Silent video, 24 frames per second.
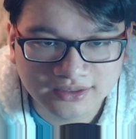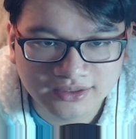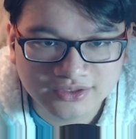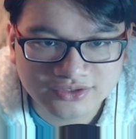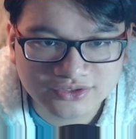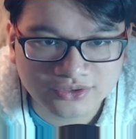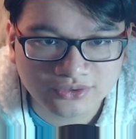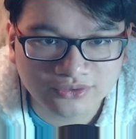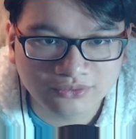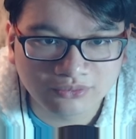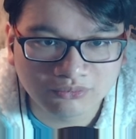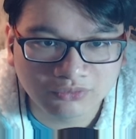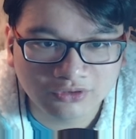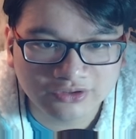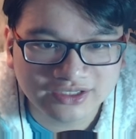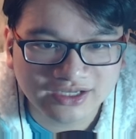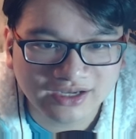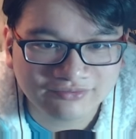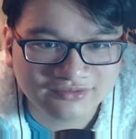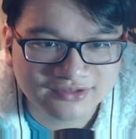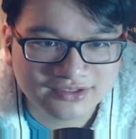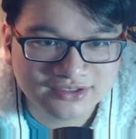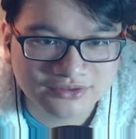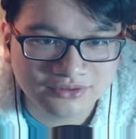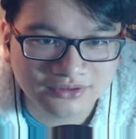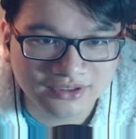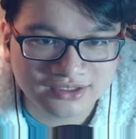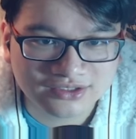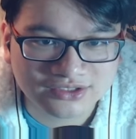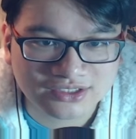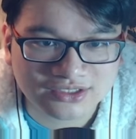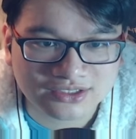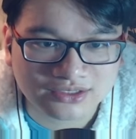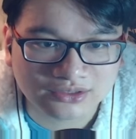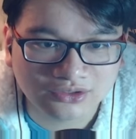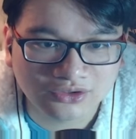So what you have to do is
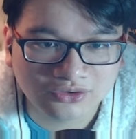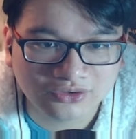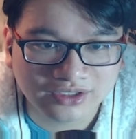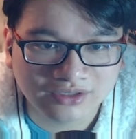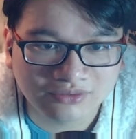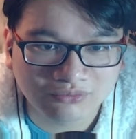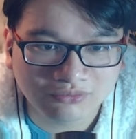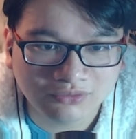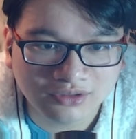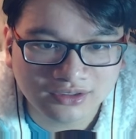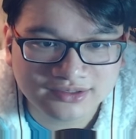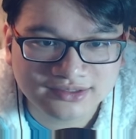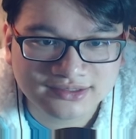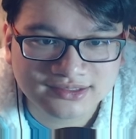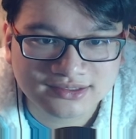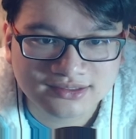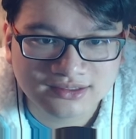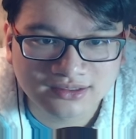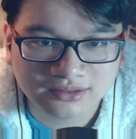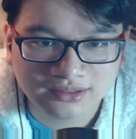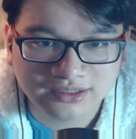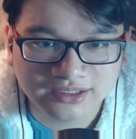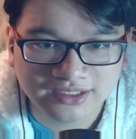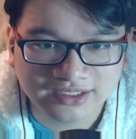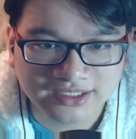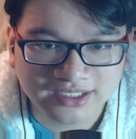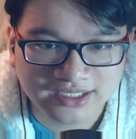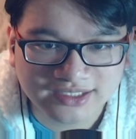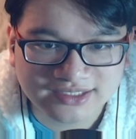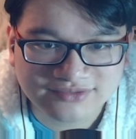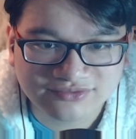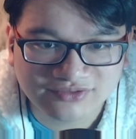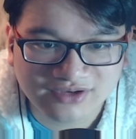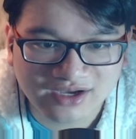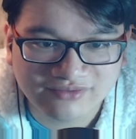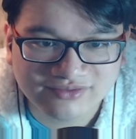just log in once, clear
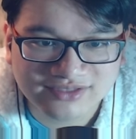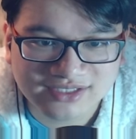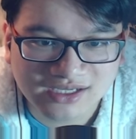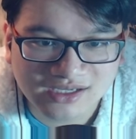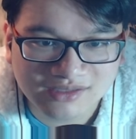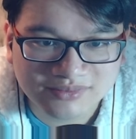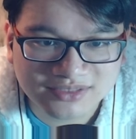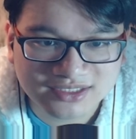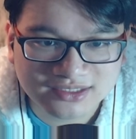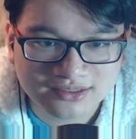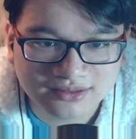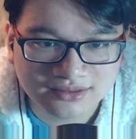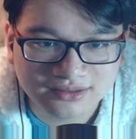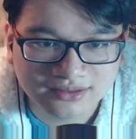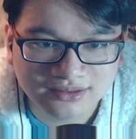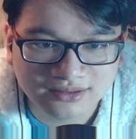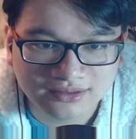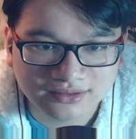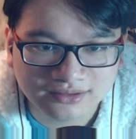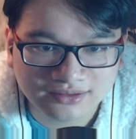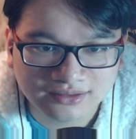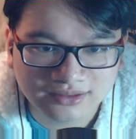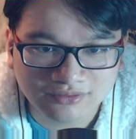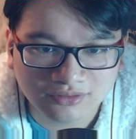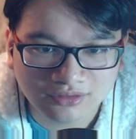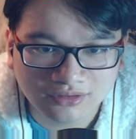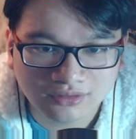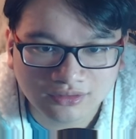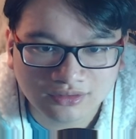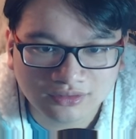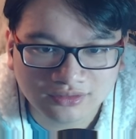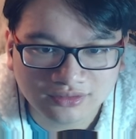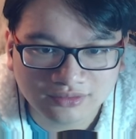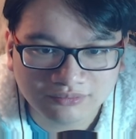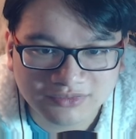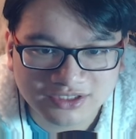gates 5 times, clear
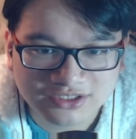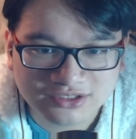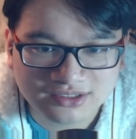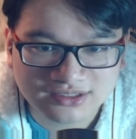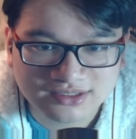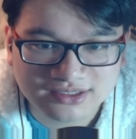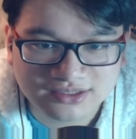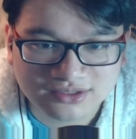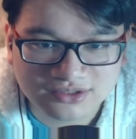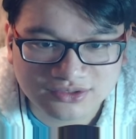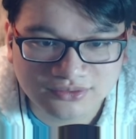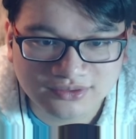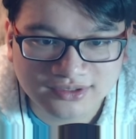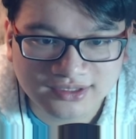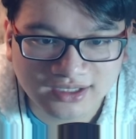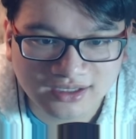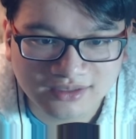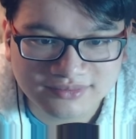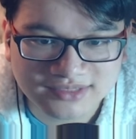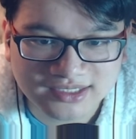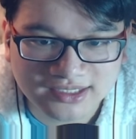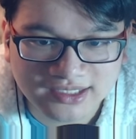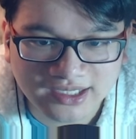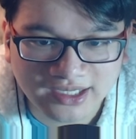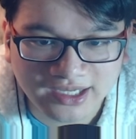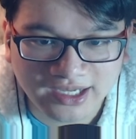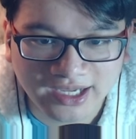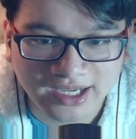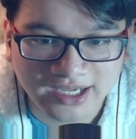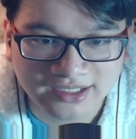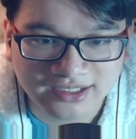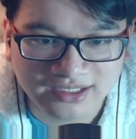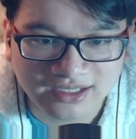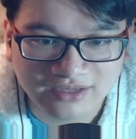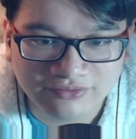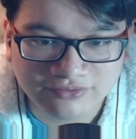Encore missions 2 times,
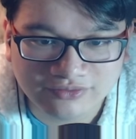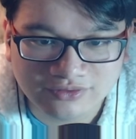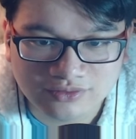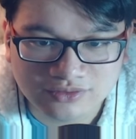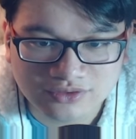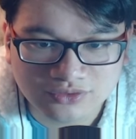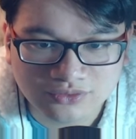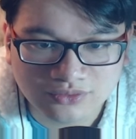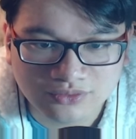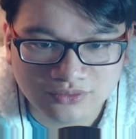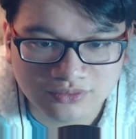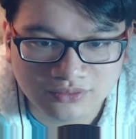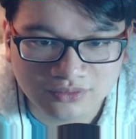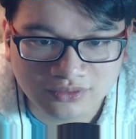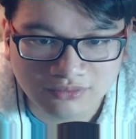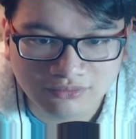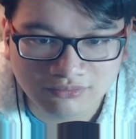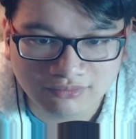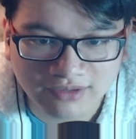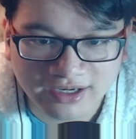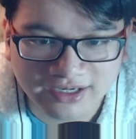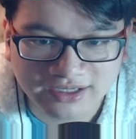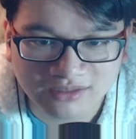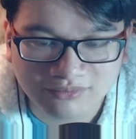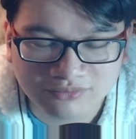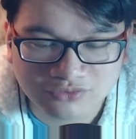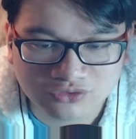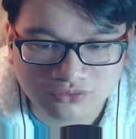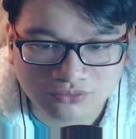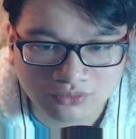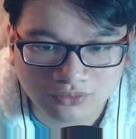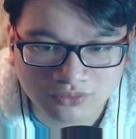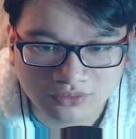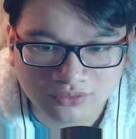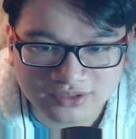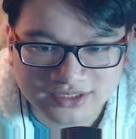and if you do rate up
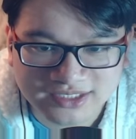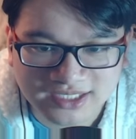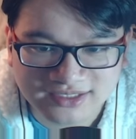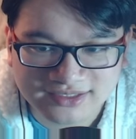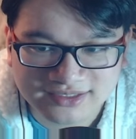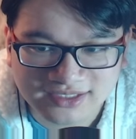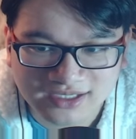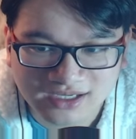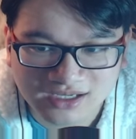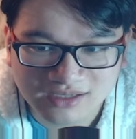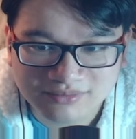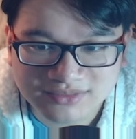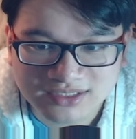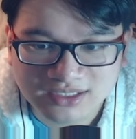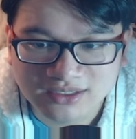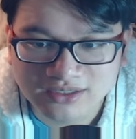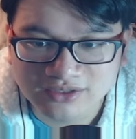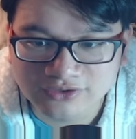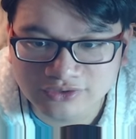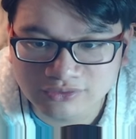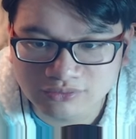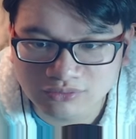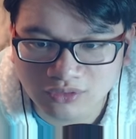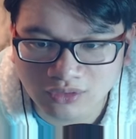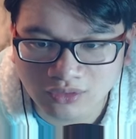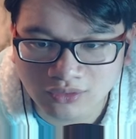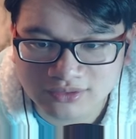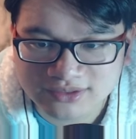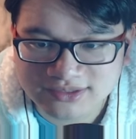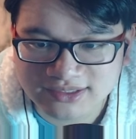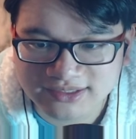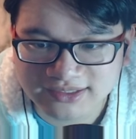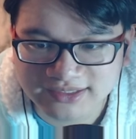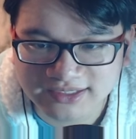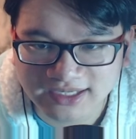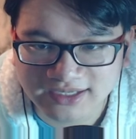draw 10 times, you will
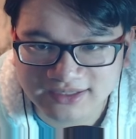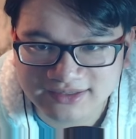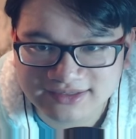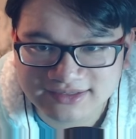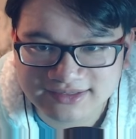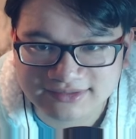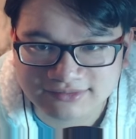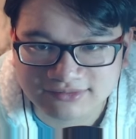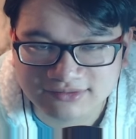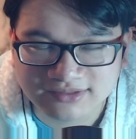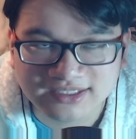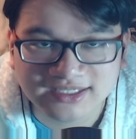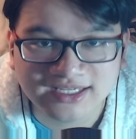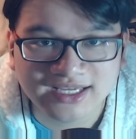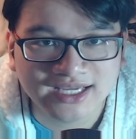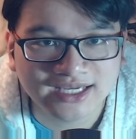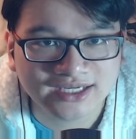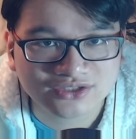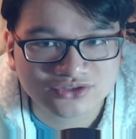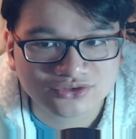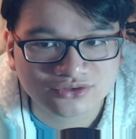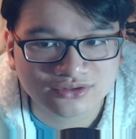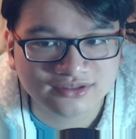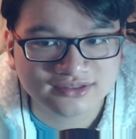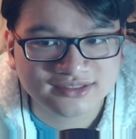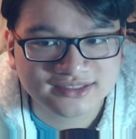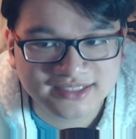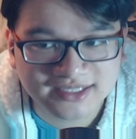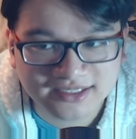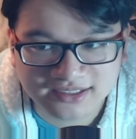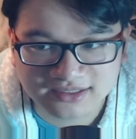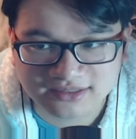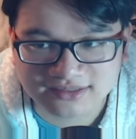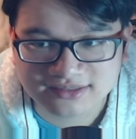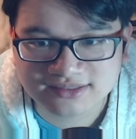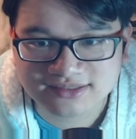also get 3 extra
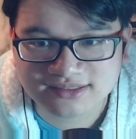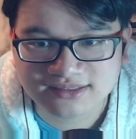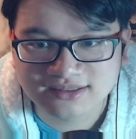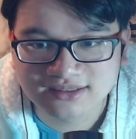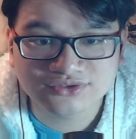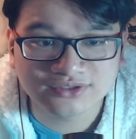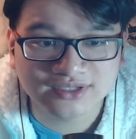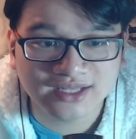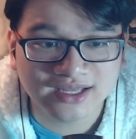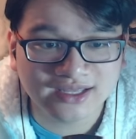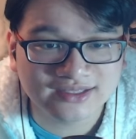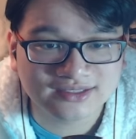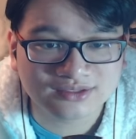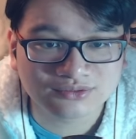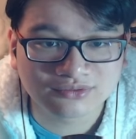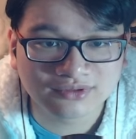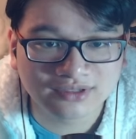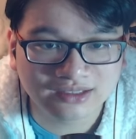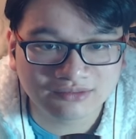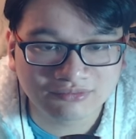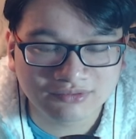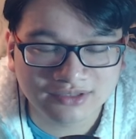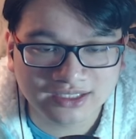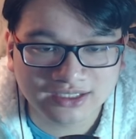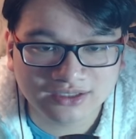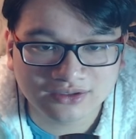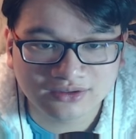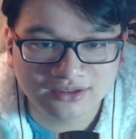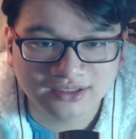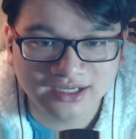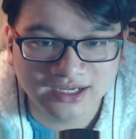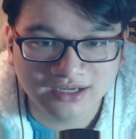tickets. So that is really, really good.